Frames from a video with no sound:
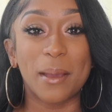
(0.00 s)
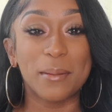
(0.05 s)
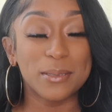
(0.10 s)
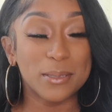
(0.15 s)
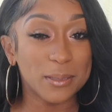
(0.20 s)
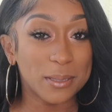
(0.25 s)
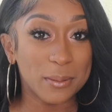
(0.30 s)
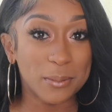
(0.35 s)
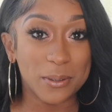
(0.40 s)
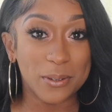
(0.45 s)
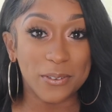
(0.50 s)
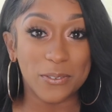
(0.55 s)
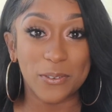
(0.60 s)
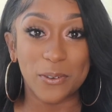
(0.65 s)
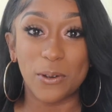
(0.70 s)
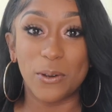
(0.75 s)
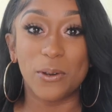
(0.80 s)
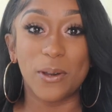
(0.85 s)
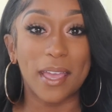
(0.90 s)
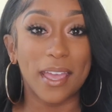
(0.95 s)
absolutely
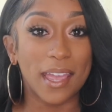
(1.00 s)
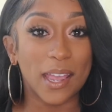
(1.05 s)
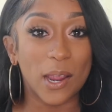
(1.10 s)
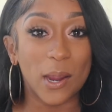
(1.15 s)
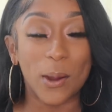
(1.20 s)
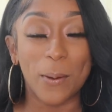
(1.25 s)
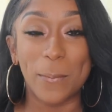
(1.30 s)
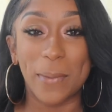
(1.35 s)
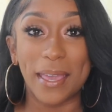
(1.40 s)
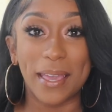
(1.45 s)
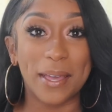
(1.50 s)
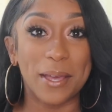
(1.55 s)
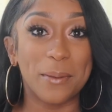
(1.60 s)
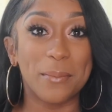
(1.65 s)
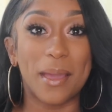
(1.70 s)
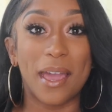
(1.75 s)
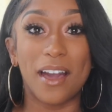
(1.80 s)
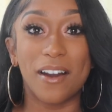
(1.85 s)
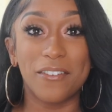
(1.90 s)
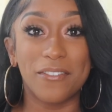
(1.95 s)
beautiful. Hair, makeup,
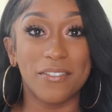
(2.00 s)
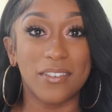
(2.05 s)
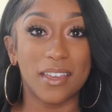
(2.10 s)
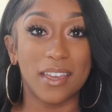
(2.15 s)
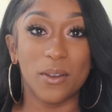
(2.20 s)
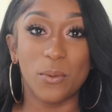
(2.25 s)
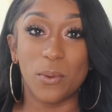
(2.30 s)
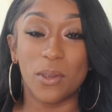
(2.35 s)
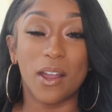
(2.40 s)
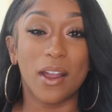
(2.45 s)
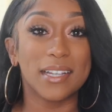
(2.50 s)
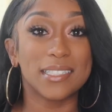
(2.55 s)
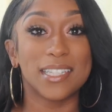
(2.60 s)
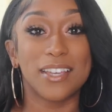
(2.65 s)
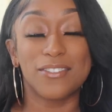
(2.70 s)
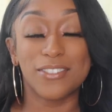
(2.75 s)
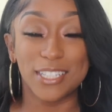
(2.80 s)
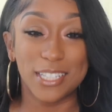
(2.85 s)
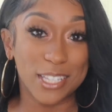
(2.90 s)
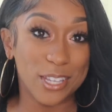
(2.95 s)
outfit. We are
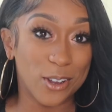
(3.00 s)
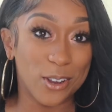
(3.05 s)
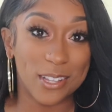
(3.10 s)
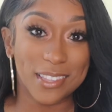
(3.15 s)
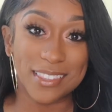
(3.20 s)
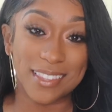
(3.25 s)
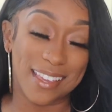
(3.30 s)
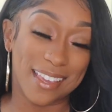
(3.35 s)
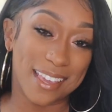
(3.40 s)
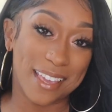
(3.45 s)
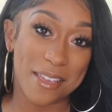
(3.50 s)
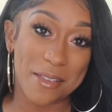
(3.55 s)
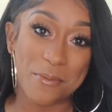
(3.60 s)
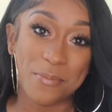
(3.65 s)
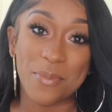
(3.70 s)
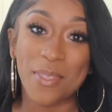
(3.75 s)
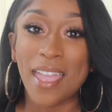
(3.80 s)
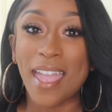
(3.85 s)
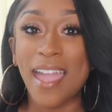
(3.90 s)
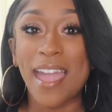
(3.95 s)
definitely on
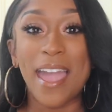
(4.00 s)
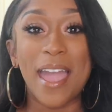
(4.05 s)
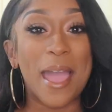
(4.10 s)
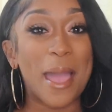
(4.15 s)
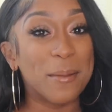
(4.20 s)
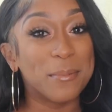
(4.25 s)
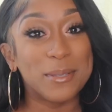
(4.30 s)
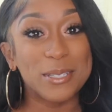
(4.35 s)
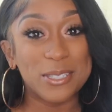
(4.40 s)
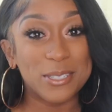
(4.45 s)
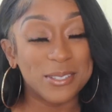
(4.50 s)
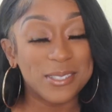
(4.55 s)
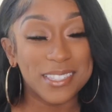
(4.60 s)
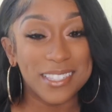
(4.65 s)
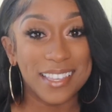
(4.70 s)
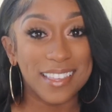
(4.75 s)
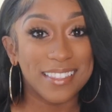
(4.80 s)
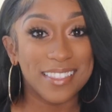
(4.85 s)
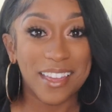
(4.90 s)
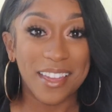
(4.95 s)
theme. Happy
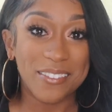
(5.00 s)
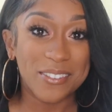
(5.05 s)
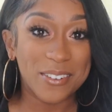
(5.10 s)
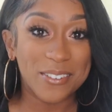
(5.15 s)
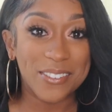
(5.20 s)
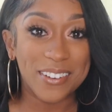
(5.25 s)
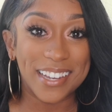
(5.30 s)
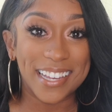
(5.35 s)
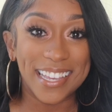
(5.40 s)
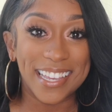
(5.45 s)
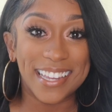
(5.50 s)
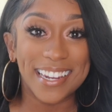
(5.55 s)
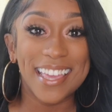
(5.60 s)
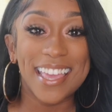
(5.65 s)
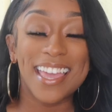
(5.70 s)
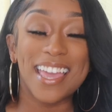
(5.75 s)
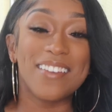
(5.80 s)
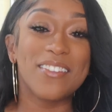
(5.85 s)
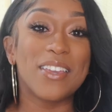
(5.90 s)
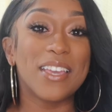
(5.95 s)
Juneteenth, everyone.
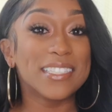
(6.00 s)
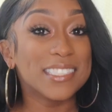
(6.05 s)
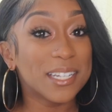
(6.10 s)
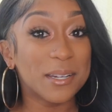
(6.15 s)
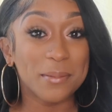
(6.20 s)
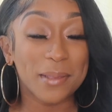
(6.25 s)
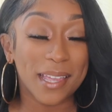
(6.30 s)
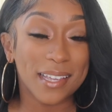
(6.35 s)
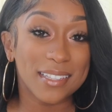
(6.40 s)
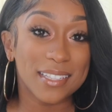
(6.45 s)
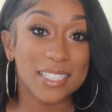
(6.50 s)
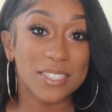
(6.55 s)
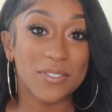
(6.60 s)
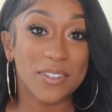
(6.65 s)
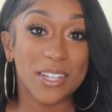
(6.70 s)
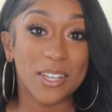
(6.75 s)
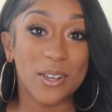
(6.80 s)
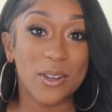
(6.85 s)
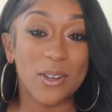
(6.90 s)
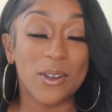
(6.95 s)
If you ended up liking this
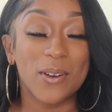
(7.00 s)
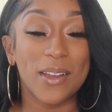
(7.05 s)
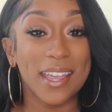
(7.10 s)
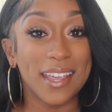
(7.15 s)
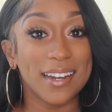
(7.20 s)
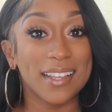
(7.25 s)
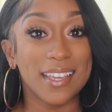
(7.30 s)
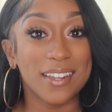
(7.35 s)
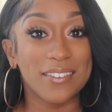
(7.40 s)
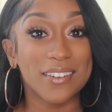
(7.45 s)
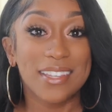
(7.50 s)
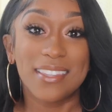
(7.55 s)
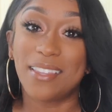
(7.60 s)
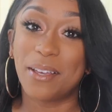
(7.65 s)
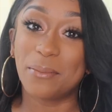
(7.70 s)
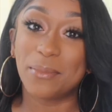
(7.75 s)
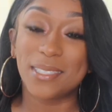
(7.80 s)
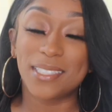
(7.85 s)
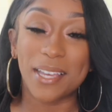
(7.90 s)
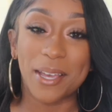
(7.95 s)
video, go ahead and give it a
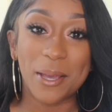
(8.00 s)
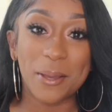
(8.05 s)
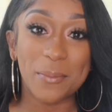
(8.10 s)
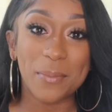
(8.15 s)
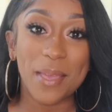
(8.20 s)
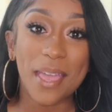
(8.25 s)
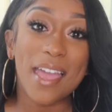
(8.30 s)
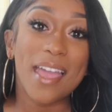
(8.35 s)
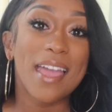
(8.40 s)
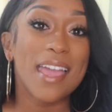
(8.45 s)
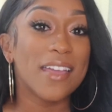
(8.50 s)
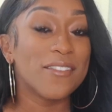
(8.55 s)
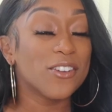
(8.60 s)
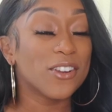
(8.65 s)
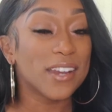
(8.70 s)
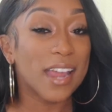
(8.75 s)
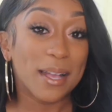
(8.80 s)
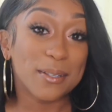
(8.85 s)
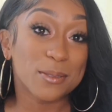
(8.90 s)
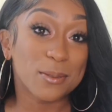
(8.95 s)
thumbs up. If you're
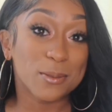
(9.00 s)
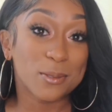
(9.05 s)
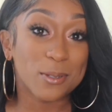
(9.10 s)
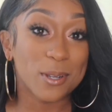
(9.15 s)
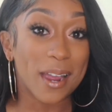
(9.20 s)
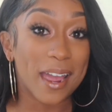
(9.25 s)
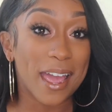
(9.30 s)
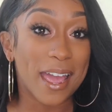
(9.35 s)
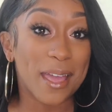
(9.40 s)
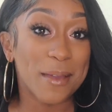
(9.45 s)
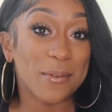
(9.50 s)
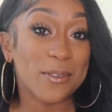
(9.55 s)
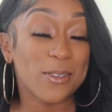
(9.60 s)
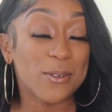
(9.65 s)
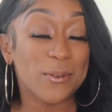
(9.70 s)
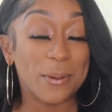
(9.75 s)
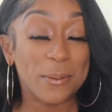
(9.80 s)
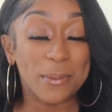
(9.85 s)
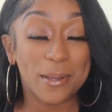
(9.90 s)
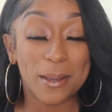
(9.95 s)
not subscribed and
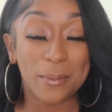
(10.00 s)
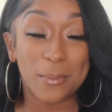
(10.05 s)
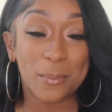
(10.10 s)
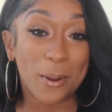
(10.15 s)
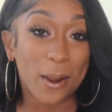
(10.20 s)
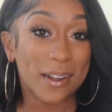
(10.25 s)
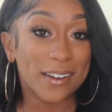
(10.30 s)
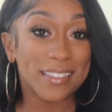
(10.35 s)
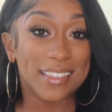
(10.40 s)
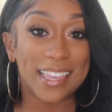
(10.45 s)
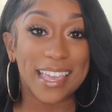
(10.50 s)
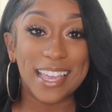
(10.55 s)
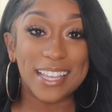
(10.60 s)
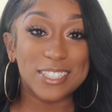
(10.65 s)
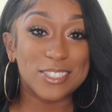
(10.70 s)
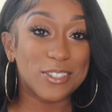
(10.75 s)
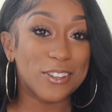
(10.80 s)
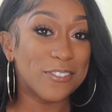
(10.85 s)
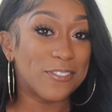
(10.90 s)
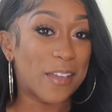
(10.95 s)
you want to become a part of the
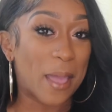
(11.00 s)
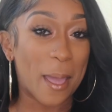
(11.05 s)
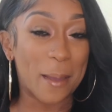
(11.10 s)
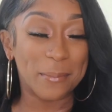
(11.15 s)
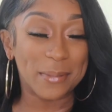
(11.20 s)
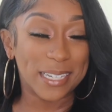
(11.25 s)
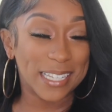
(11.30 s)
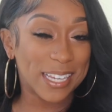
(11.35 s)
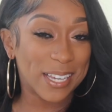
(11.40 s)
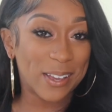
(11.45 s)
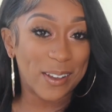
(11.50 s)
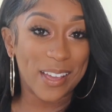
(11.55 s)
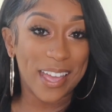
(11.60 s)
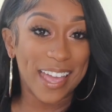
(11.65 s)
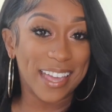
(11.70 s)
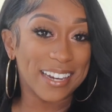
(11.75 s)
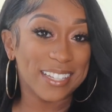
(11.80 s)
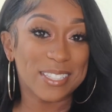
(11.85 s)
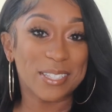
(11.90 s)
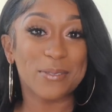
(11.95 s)
Kindred family, go
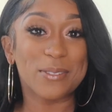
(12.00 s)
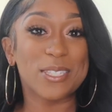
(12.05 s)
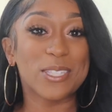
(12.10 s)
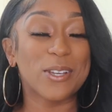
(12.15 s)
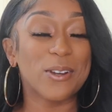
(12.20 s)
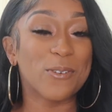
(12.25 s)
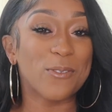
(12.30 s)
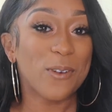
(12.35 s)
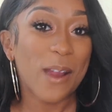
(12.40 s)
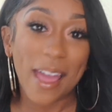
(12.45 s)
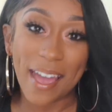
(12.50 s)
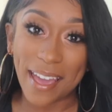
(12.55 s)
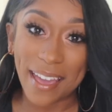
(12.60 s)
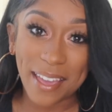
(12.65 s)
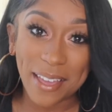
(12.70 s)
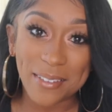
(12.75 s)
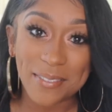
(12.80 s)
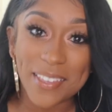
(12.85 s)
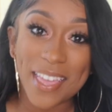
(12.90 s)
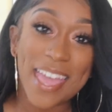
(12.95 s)
ahead and
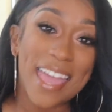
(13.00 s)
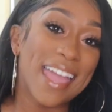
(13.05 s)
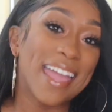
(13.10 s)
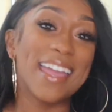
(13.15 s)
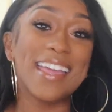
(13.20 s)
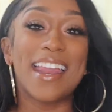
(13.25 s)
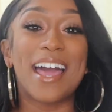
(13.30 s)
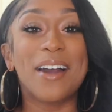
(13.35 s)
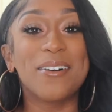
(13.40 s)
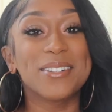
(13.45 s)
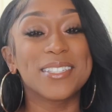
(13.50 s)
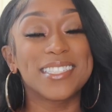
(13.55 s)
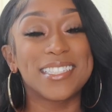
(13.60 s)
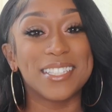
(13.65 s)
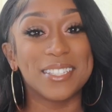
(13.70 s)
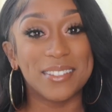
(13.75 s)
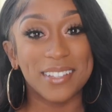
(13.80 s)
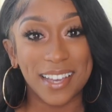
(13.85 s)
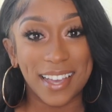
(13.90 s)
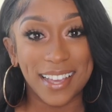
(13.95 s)
subscribe. And I will see
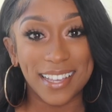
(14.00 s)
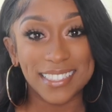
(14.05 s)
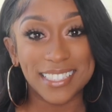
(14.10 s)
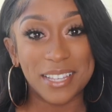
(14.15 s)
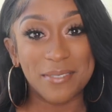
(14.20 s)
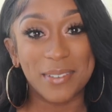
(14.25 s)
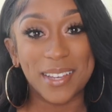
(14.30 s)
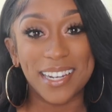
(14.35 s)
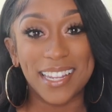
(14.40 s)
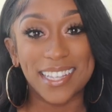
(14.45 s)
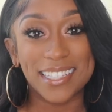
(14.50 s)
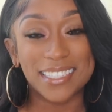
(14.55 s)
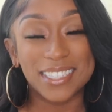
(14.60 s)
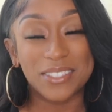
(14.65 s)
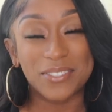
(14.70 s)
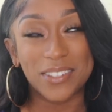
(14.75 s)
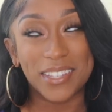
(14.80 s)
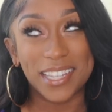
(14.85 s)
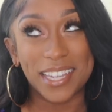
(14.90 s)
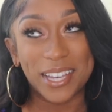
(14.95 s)
you guys in my next
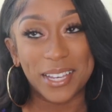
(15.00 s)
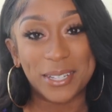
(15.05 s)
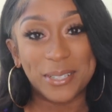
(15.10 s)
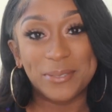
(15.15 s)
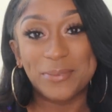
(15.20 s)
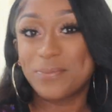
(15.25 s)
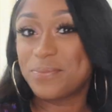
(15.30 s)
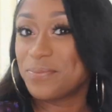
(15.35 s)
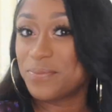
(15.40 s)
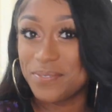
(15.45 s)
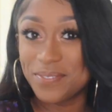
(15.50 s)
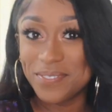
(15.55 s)
video. Yes.